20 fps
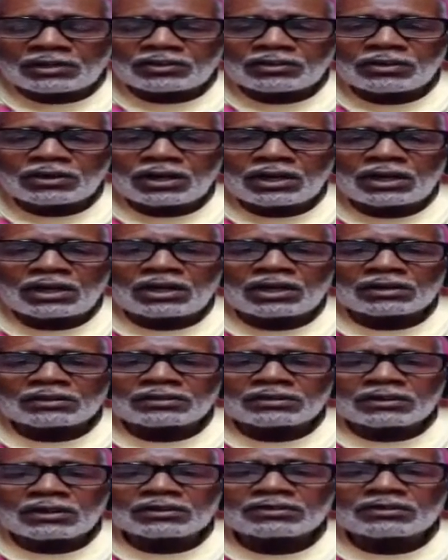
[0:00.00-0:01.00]

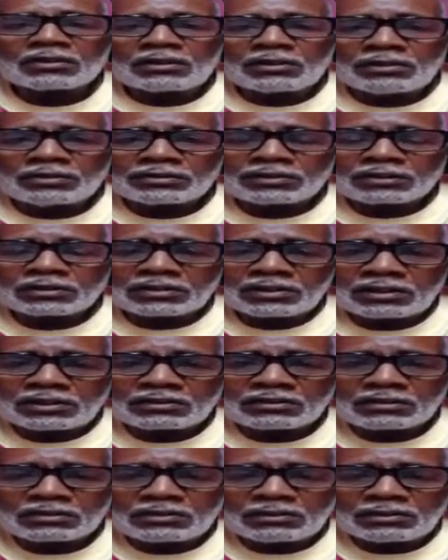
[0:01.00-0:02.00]
to Tuscaloosa
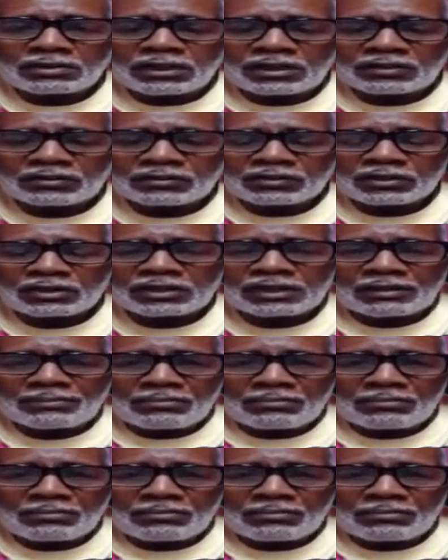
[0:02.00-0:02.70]
City School District.